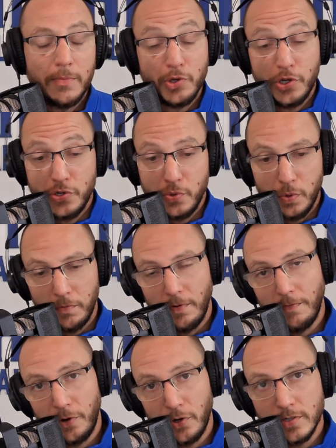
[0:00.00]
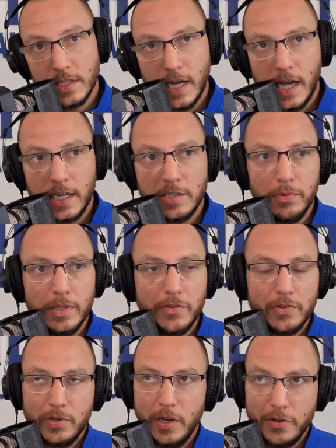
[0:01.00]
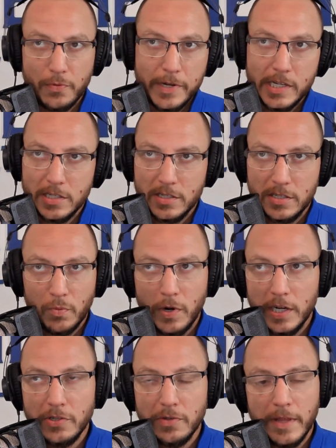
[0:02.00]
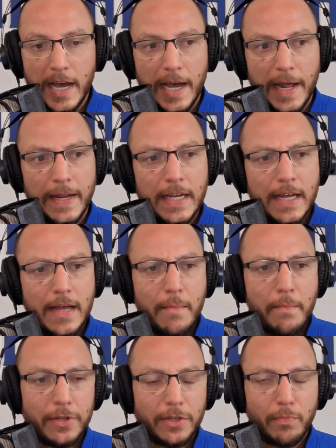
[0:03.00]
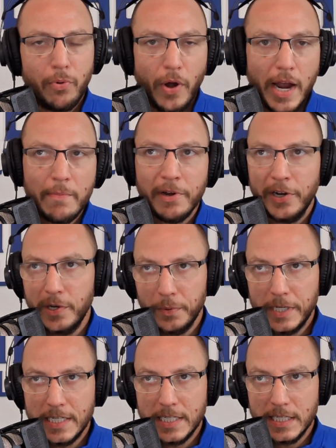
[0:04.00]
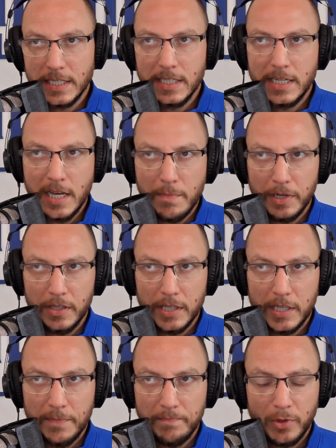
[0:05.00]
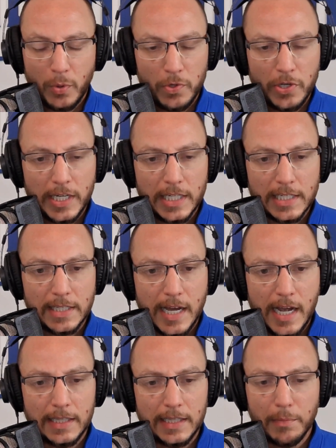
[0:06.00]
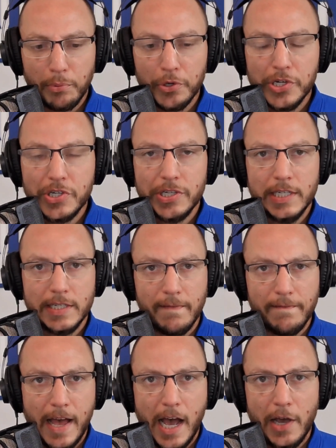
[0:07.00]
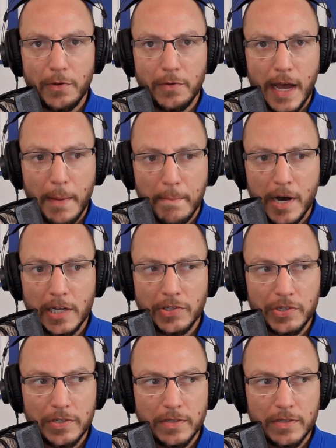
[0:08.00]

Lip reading: You could do a reverse stock split. There's other reasons to want to do that. But the primary reasons, typically, when you get a stock that appreciates in value that much,